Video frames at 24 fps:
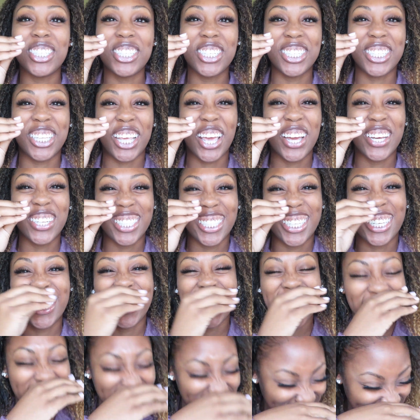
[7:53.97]
I should just say, I
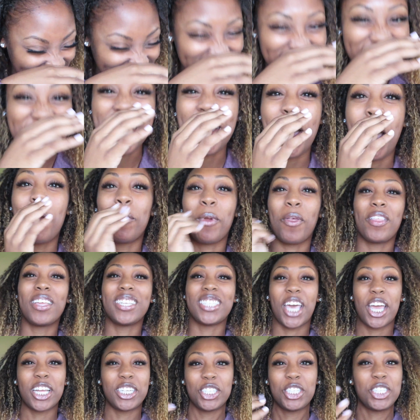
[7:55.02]

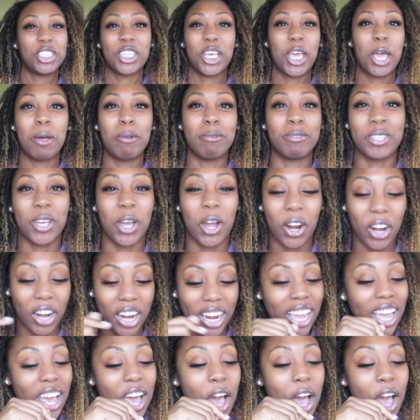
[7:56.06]
I should say I'm sorry.